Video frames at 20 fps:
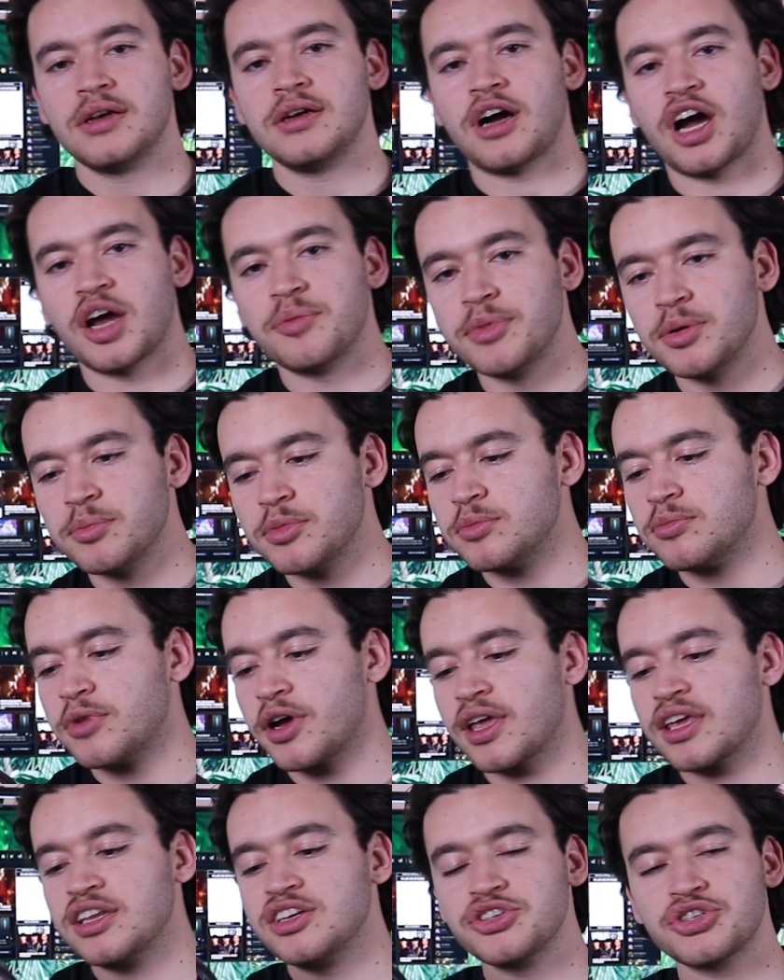I remember my
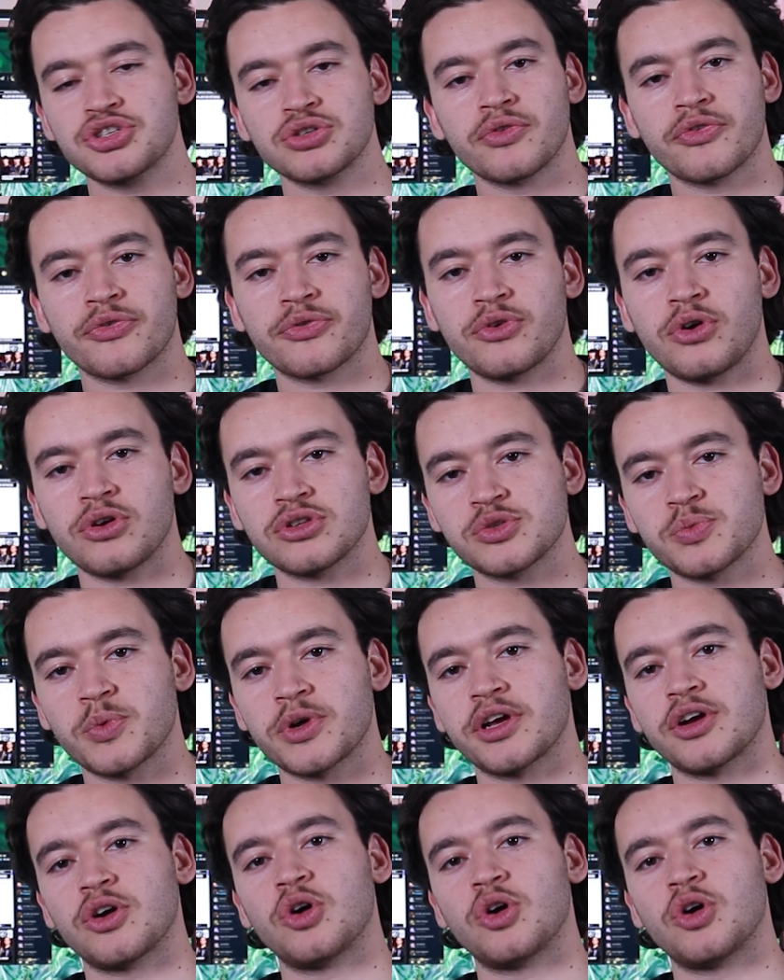initial thoughts when I